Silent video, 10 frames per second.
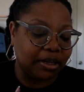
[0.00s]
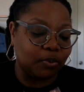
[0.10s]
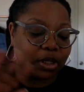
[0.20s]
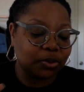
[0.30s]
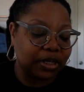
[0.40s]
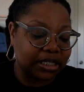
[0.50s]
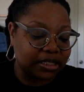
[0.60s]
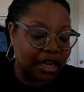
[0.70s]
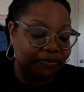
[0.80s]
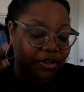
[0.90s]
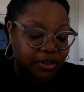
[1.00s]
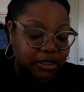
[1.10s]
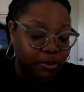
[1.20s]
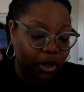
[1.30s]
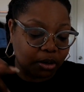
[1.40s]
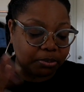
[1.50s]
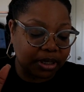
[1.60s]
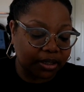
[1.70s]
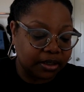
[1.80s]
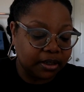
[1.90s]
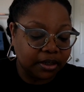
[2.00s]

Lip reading: 120 is, I feel small, but